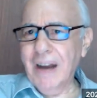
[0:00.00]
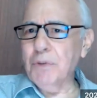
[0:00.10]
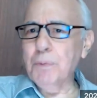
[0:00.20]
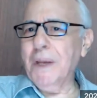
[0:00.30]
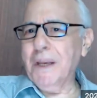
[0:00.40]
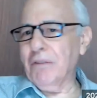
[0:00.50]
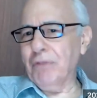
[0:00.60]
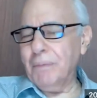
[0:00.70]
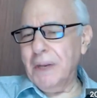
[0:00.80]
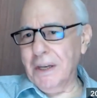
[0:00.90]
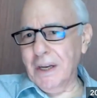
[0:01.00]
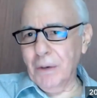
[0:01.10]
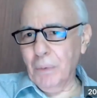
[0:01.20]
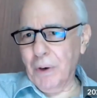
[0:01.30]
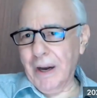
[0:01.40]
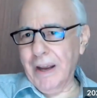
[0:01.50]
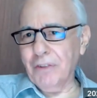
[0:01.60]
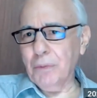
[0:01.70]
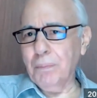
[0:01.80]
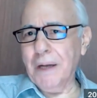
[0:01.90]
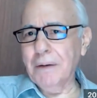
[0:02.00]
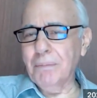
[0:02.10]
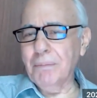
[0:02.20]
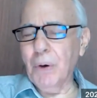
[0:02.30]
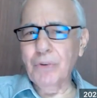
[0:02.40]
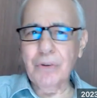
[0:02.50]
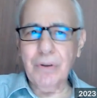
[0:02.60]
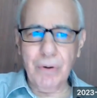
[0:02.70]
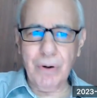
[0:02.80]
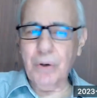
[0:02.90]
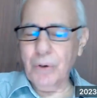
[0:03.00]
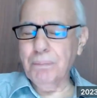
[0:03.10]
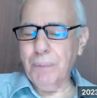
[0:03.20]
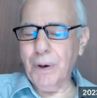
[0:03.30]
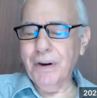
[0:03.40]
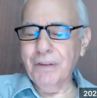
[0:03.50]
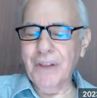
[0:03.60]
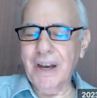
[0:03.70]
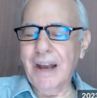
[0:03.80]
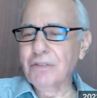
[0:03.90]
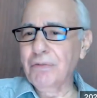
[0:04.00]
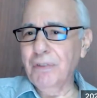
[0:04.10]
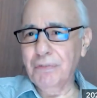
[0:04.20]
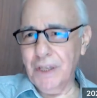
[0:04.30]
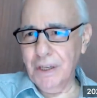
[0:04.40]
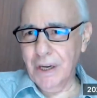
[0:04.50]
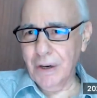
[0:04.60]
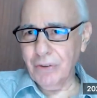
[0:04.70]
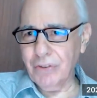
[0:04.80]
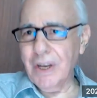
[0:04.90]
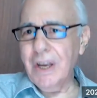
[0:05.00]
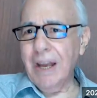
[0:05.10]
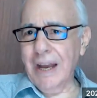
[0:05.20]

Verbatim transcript: I'm speaking from India, where I have spent most or a good part of the last 50 years,